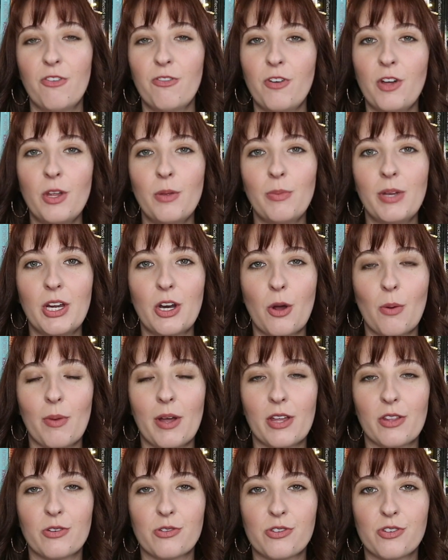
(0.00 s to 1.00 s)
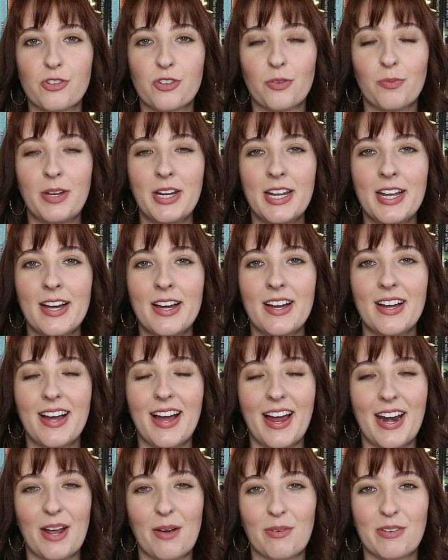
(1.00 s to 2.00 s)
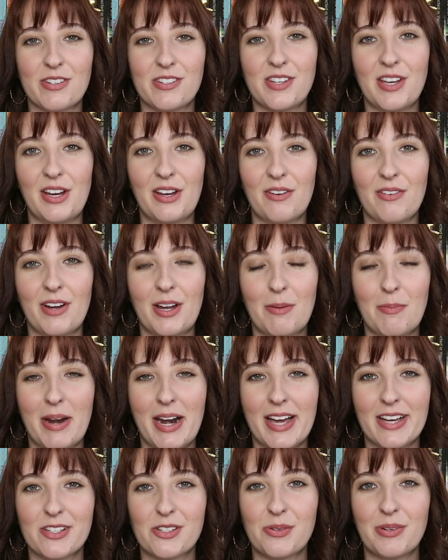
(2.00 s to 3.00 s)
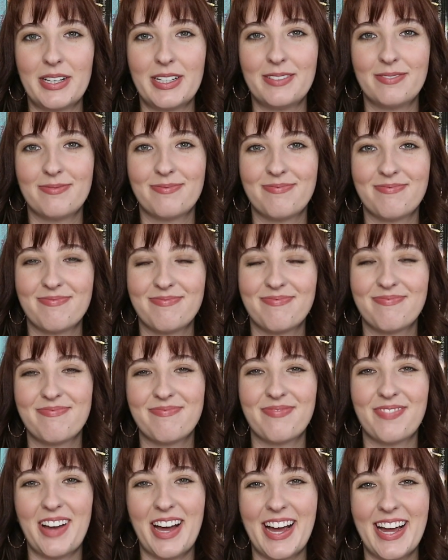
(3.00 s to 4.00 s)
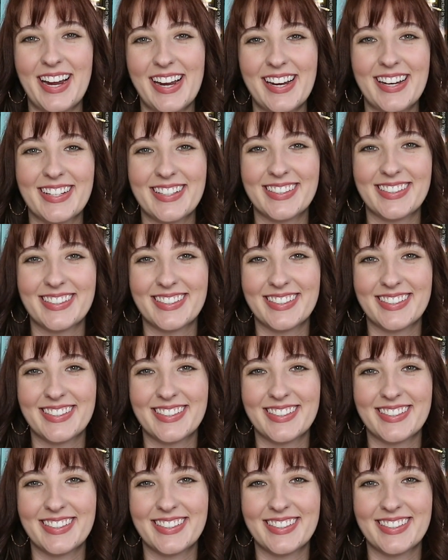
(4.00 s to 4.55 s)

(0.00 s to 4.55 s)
Follow me on all my other social media, and I will see you in my next one. Bye.